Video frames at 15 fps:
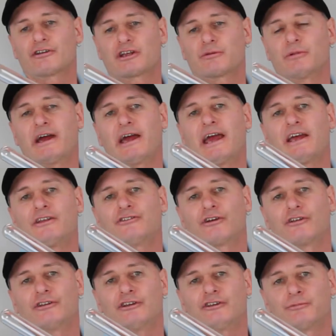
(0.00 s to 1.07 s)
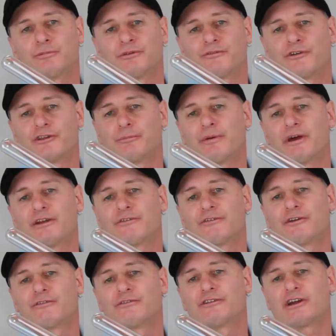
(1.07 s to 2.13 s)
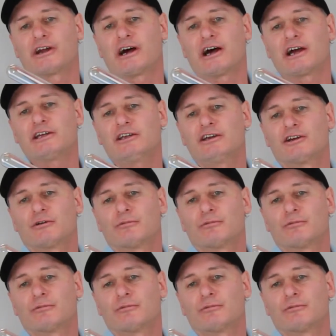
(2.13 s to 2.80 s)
to get my hands on this, but for the benefit of today,